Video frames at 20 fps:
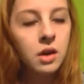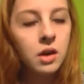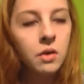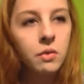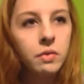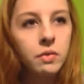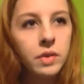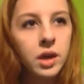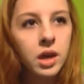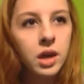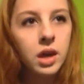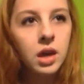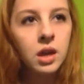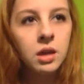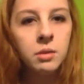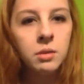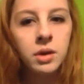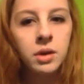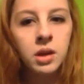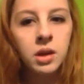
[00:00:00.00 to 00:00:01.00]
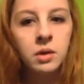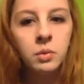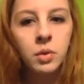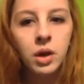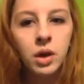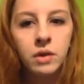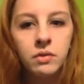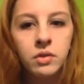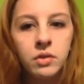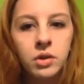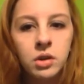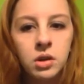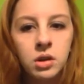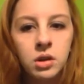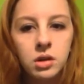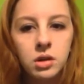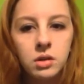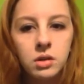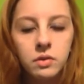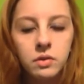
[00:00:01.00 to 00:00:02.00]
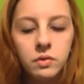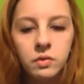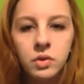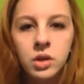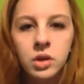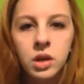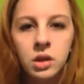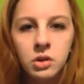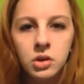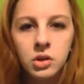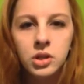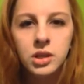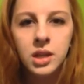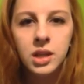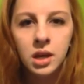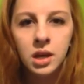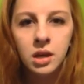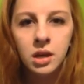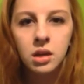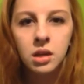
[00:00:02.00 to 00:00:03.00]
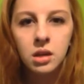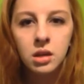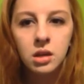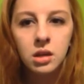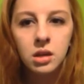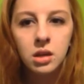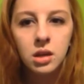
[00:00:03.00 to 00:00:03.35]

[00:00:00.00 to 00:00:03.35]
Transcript: I don't think anybody will ever really understand